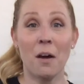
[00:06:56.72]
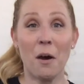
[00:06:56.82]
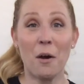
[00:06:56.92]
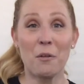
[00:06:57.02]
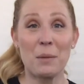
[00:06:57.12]

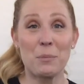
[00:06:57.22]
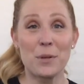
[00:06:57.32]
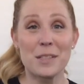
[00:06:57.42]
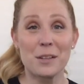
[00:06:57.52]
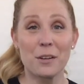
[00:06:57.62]
All right,
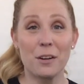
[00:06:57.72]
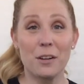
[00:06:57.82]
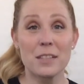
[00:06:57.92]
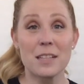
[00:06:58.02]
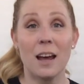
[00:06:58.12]
boys and
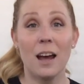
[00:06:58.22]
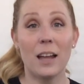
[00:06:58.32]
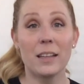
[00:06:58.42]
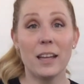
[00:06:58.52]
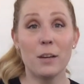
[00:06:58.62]
girls, I
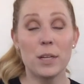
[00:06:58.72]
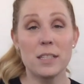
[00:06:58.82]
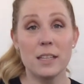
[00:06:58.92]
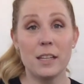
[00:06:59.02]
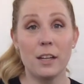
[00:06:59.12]
can't wait
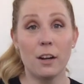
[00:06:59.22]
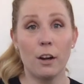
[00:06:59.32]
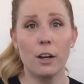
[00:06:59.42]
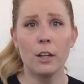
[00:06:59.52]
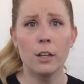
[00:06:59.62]
to hear.
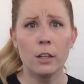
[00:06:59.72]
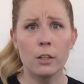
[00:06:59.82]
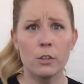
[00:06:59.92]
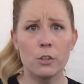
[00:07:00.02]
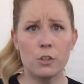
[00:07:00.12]

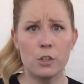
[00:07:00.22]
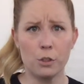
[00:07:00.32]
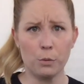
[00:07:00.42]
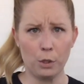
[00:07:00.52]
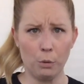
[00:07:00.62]
Do
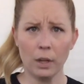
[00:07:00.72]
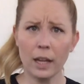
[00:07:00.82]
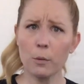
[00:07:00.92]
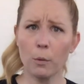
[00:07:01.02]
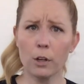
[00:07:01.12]
you
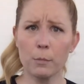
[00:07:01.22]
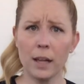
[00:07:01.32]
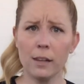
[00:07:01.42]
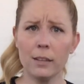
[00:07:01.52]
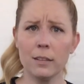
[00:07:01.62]
like watermelon?